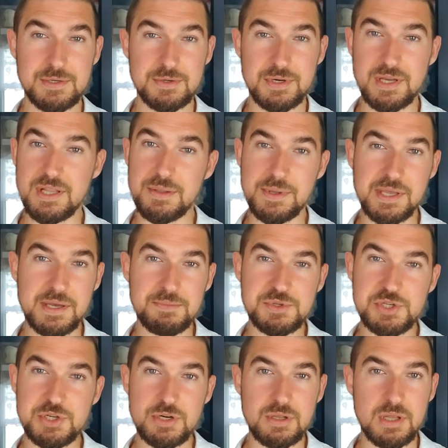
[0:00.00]
right? Like I'm
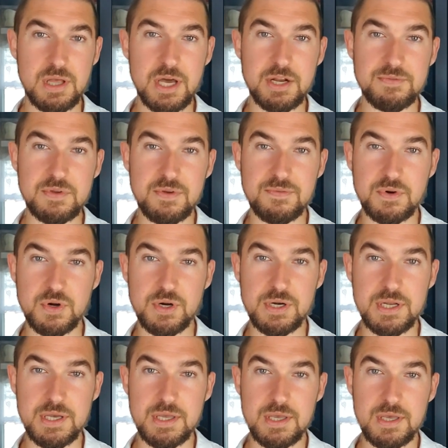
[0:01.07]
sure a lot of you have
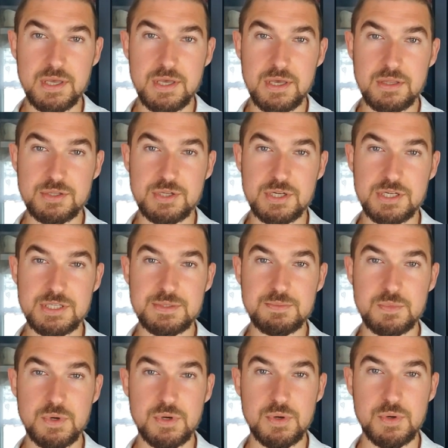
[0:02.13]
heard the
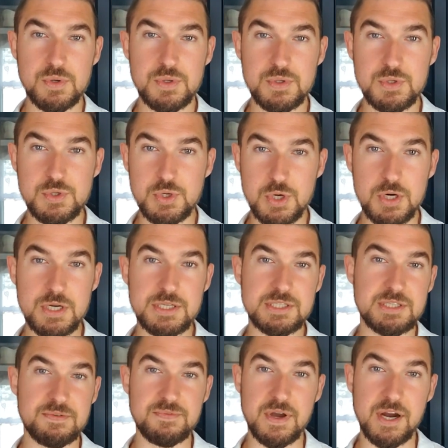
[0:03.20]
term
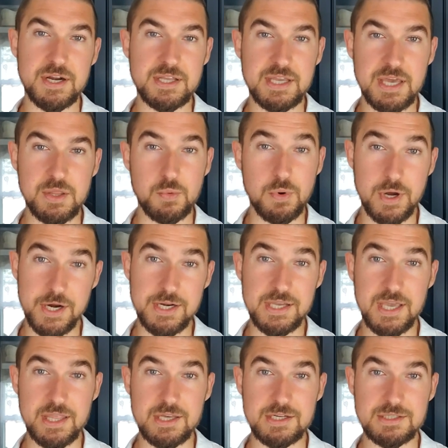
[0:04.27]
neurons to fire together, wire
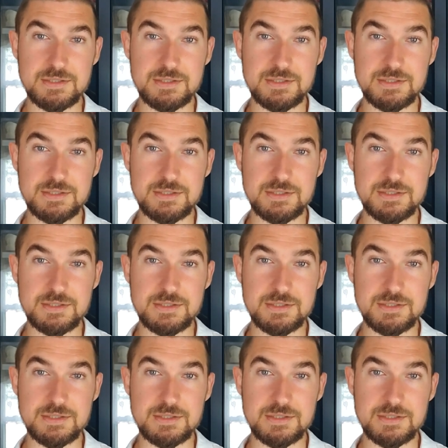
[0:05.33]
together.